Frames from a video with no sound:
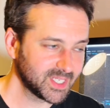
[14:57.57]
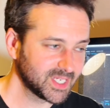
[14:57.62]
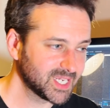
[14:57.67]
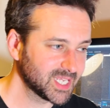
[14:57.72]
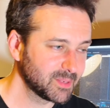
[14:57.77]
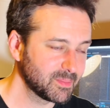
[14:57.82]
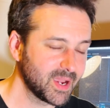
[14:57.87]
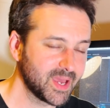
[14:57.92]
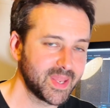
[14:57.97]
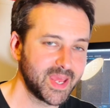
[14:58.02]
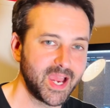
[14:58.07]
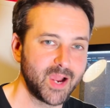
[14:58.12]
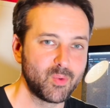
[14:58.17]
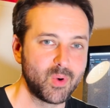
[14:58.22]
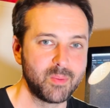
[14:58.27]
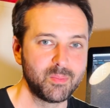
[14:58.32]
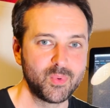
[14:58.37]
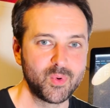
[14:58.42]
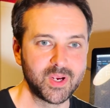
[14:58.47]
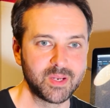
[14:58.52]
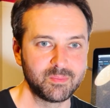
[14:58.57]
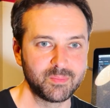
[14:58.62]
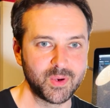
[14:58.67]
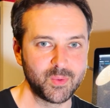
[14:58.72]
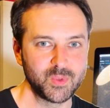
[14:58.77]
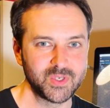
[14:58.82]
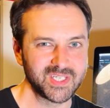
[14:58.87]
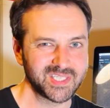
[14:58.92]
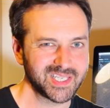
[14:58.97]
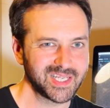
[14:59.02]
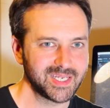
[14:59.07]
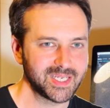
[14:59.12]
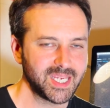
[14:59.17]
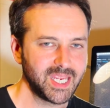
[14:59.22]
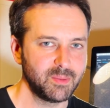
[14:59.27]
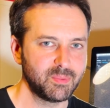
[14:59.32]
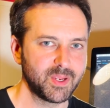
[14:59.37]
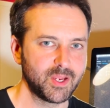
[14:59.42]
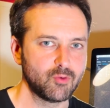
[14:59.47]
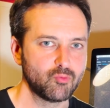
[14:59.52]
thinking about that at one point, but we're just going to
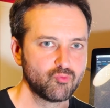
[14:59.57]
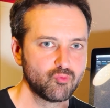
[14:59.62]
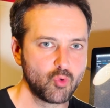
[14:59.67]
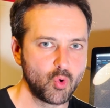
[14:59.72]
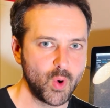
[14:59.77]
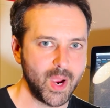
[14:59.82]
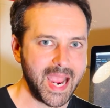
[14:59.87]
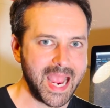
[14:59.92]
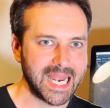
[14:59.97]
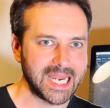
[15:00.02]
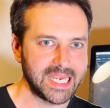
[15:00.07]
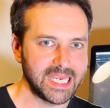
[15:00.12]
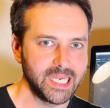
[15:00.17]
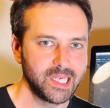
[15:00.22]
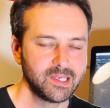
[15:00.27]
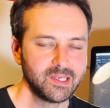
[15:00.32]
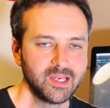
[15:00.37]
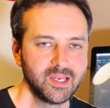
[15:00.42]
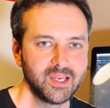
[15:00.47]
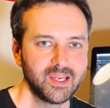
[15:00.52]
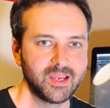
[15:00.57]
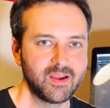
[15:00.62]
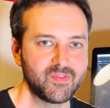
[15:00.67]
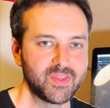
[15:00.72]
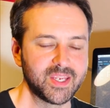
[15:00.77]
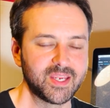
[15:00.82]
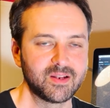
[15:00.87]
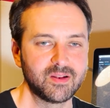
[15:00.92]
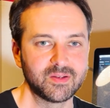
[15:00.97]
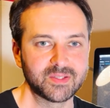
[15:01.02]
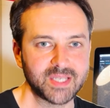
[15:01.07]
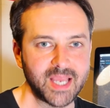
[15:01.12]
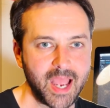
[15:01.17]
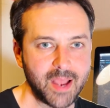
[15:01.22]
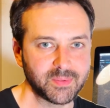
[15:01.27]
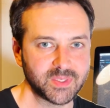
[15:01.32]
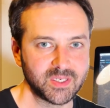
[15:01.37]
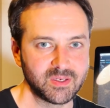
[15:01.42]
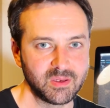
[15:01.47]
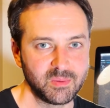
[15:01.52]
keep it raw alley. I think it looks
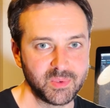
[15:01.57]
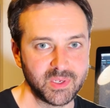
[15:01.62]
absolutely